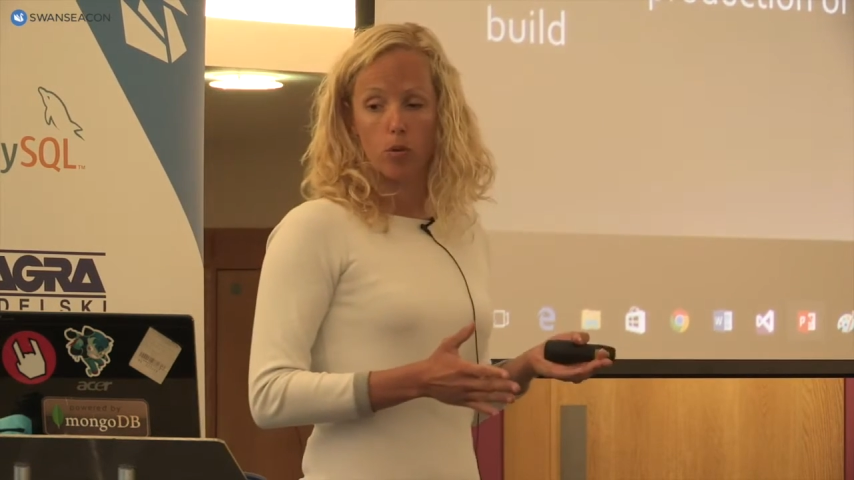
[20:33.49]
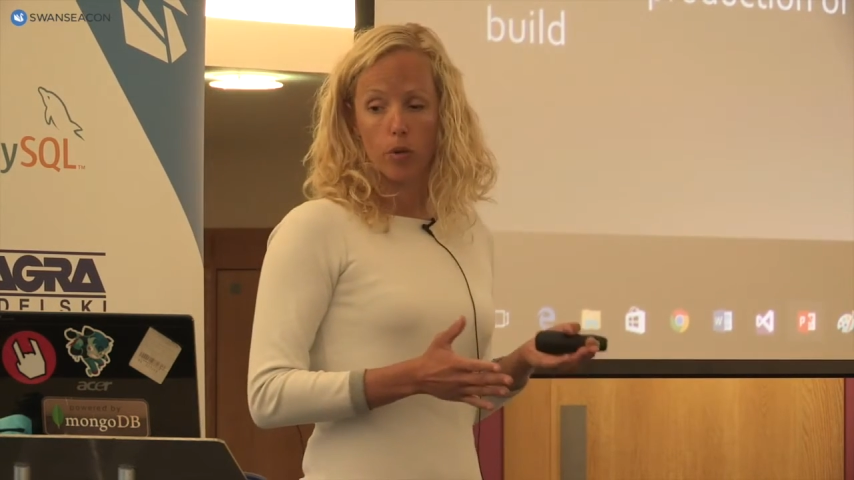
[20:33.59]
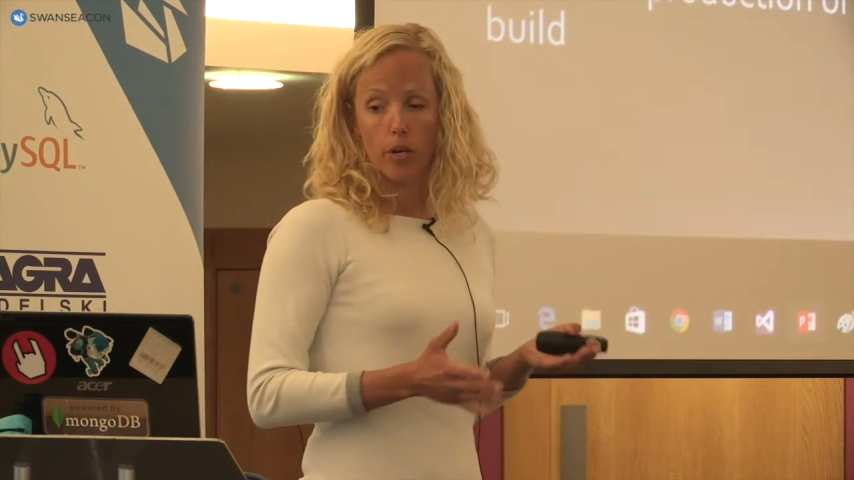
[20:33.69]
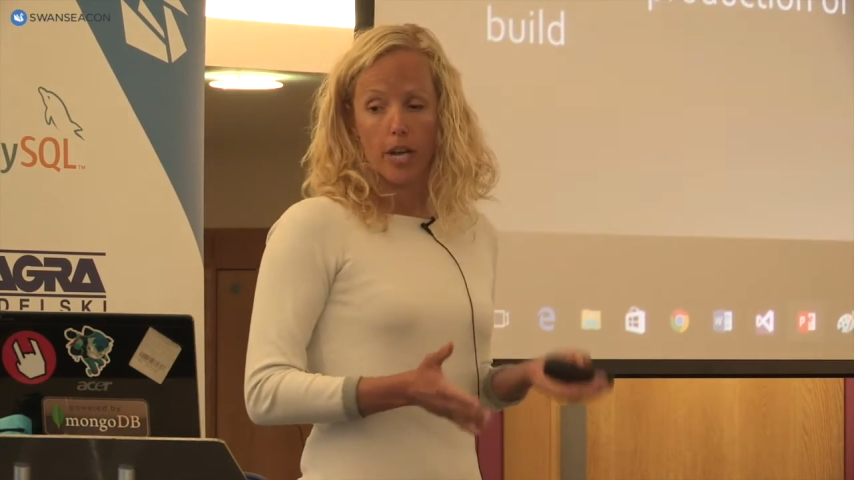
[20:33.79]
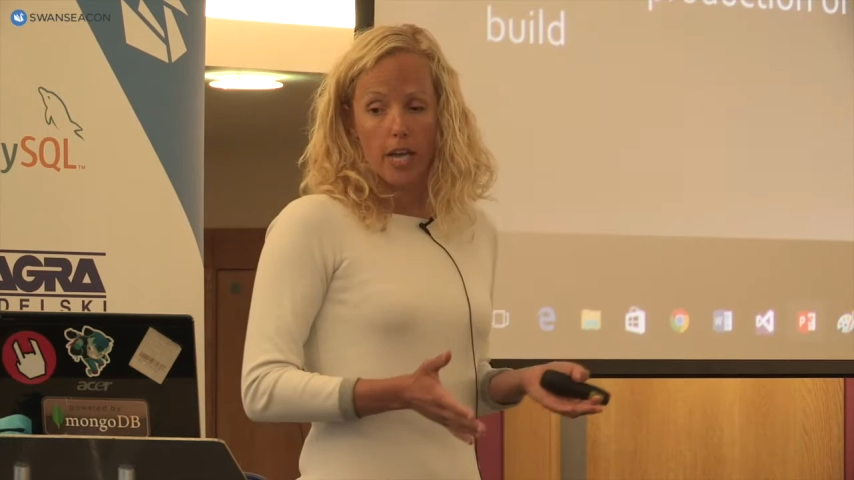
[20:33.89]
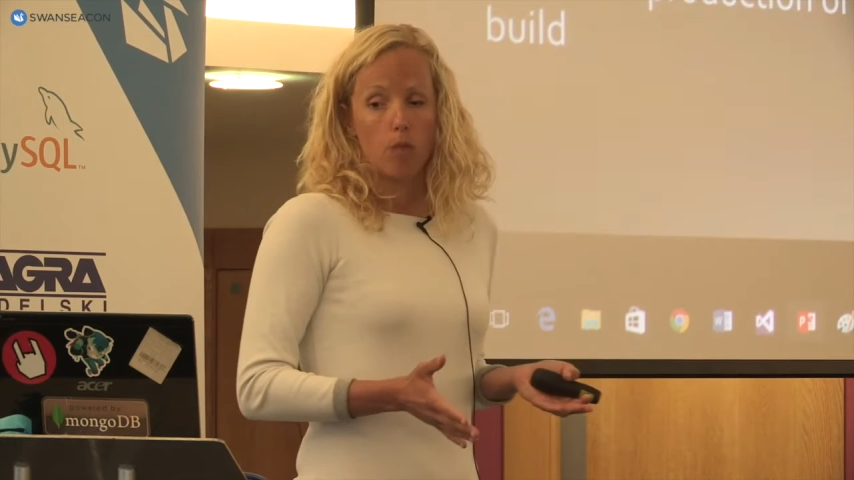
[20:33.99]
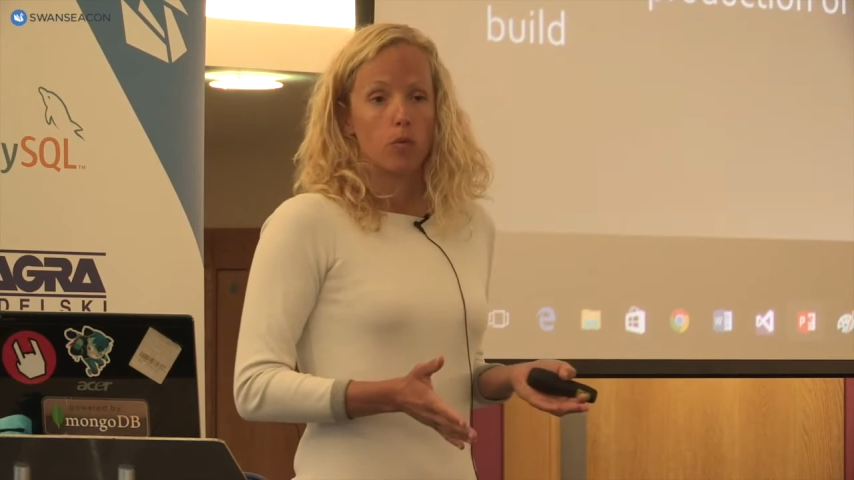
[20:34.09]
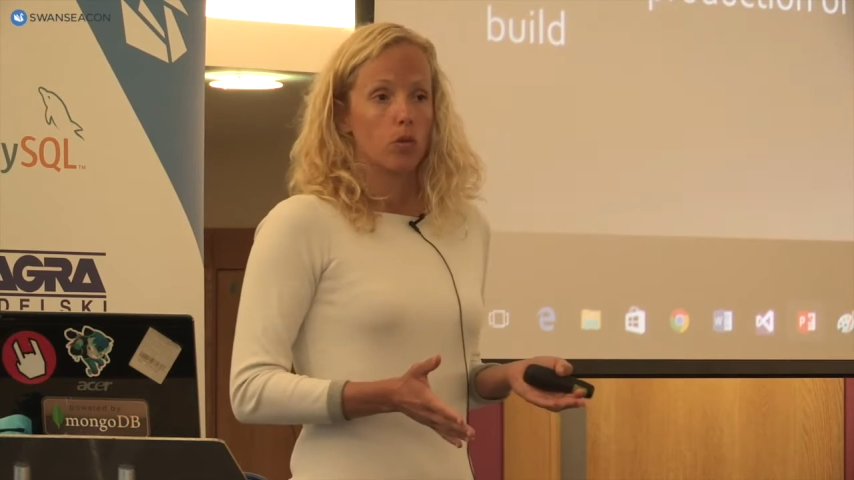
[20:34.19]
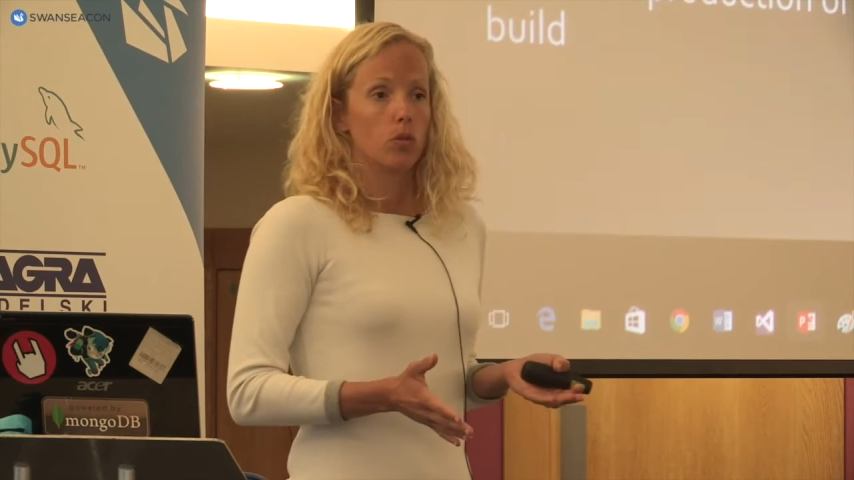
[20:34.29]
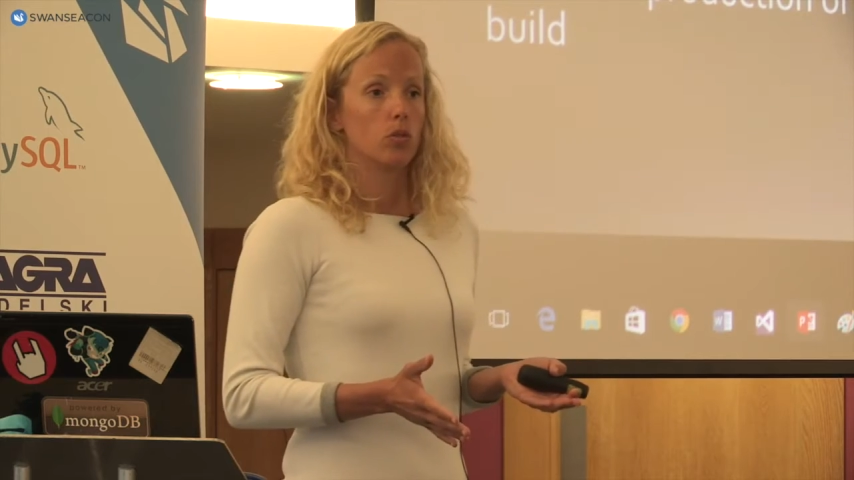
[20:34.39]
we were
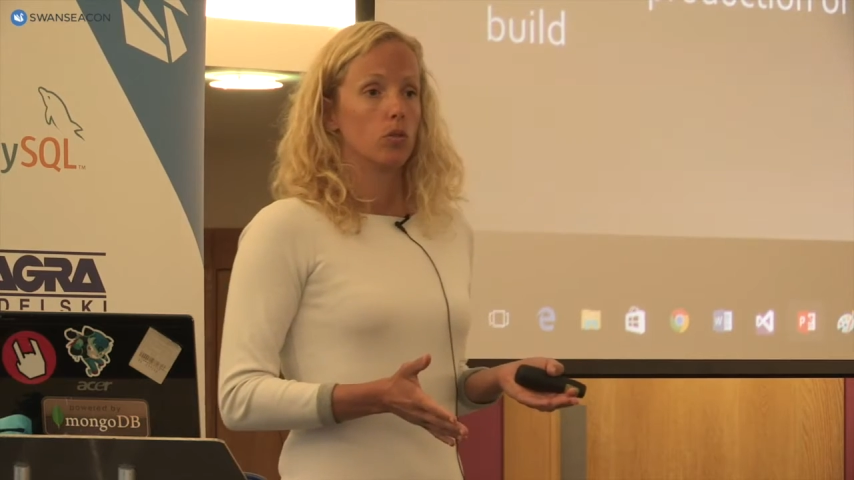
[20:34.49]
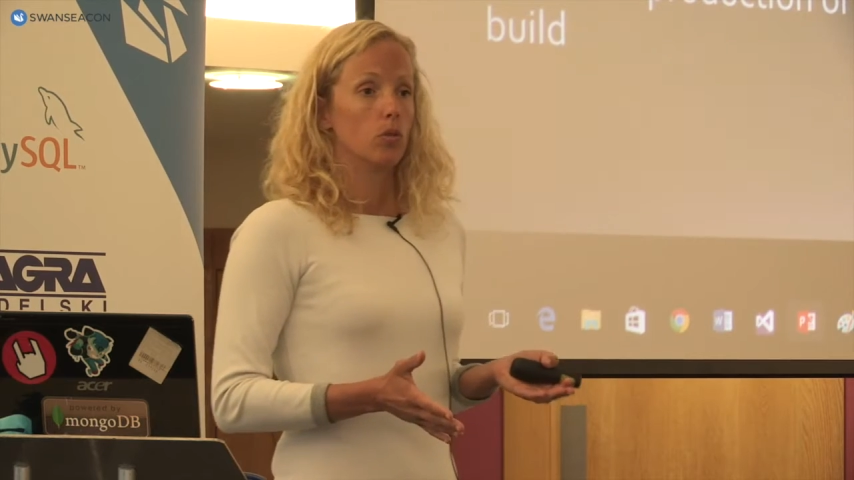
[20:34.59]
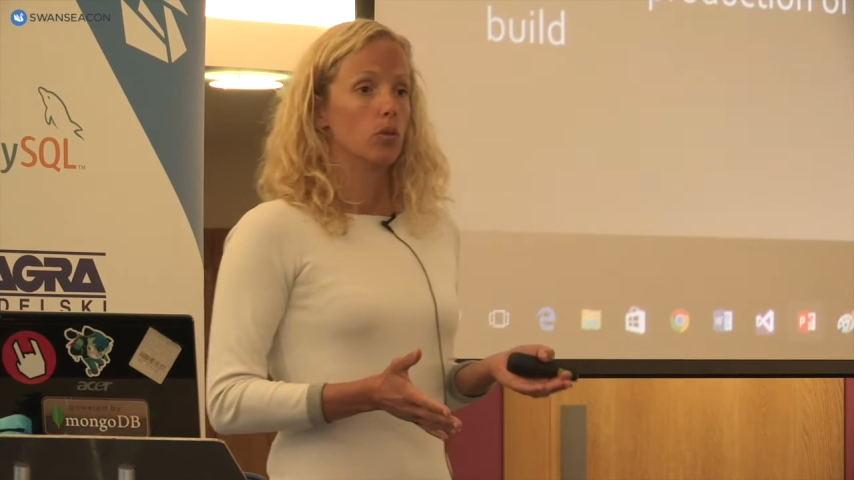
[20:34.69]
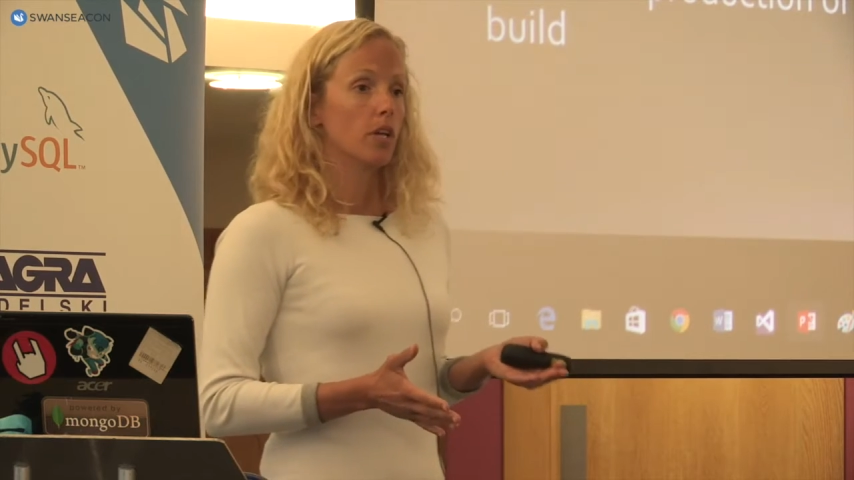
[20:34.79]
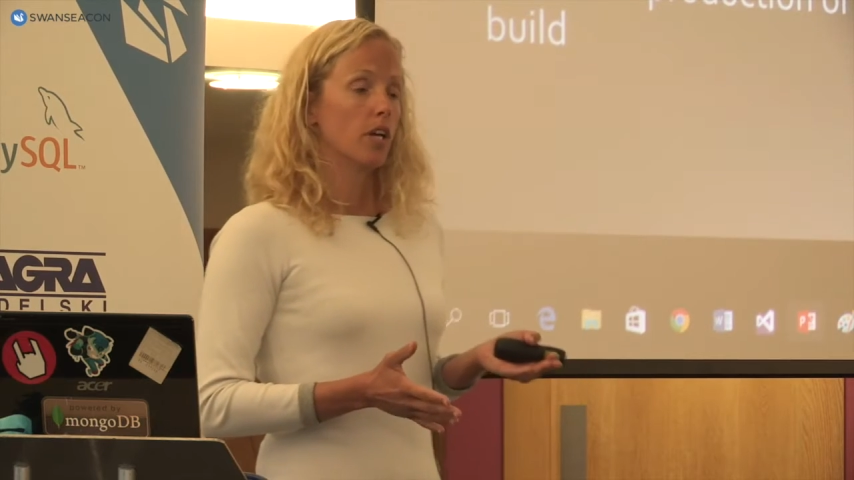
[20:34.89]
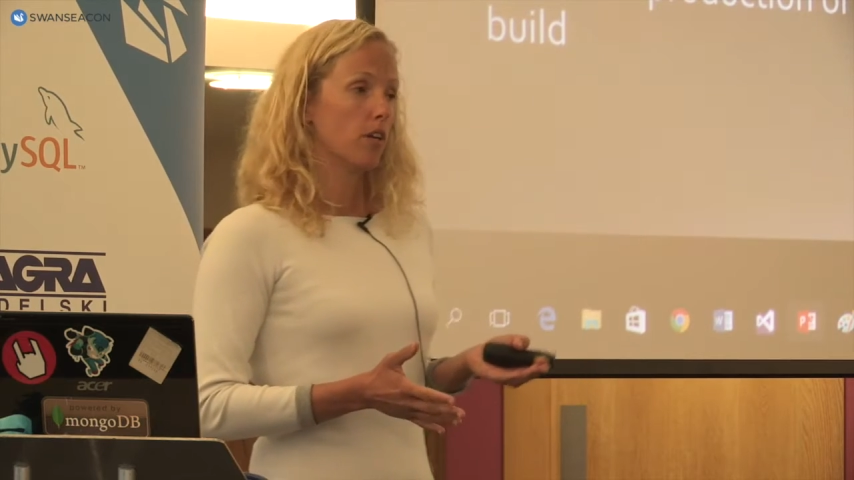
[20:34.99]
able to